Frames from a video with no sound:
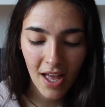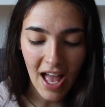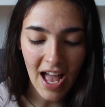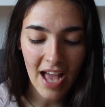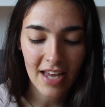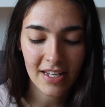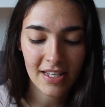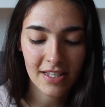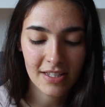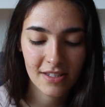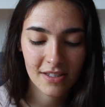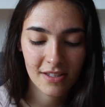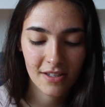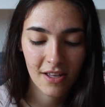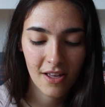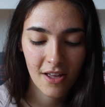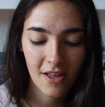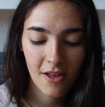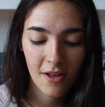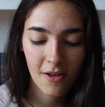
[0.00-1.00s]
and it's
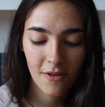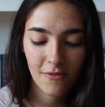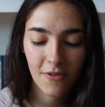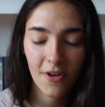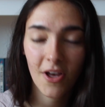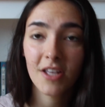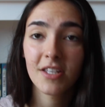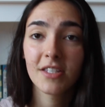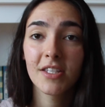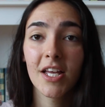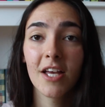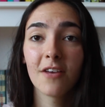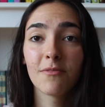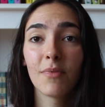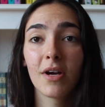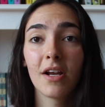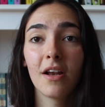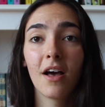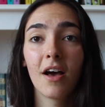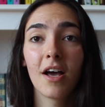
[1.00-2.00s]
First Day
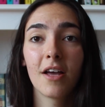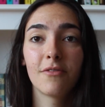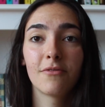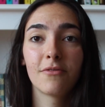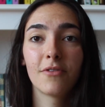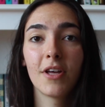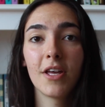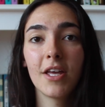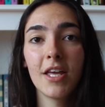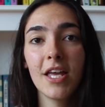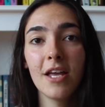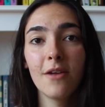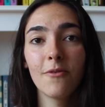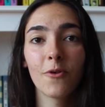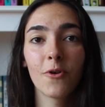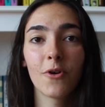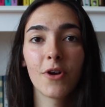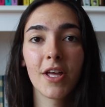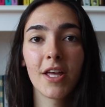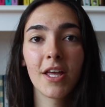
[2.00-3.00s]
of My Life,
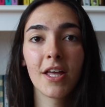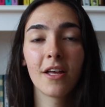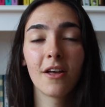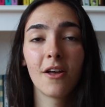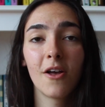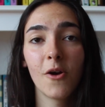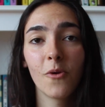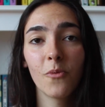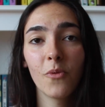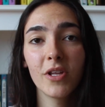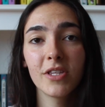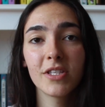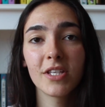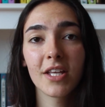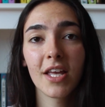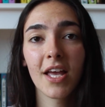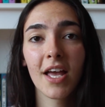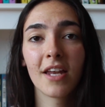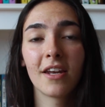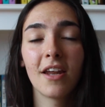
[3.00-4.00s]
Here or Here. Once
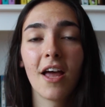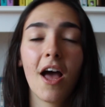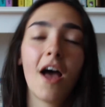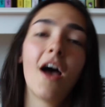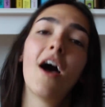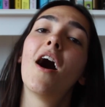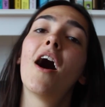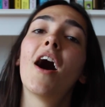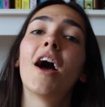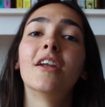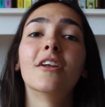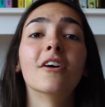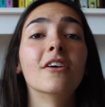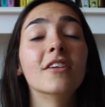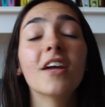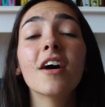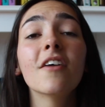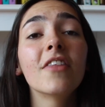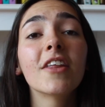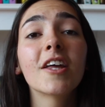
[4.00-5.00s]
again, I know
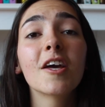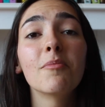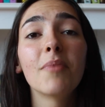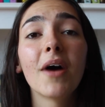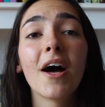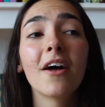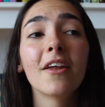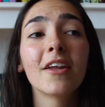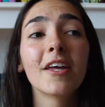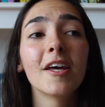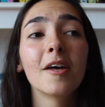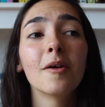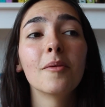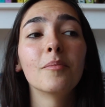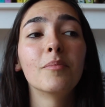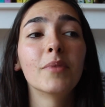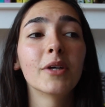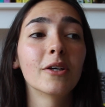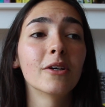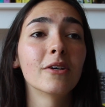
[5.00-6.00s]
nothing about it
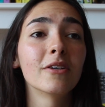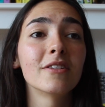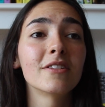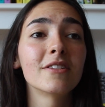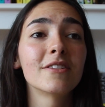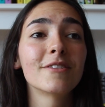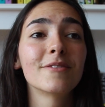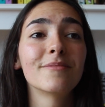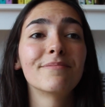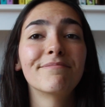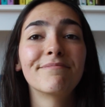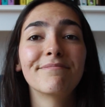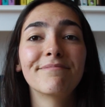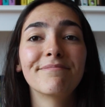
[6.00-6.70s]
because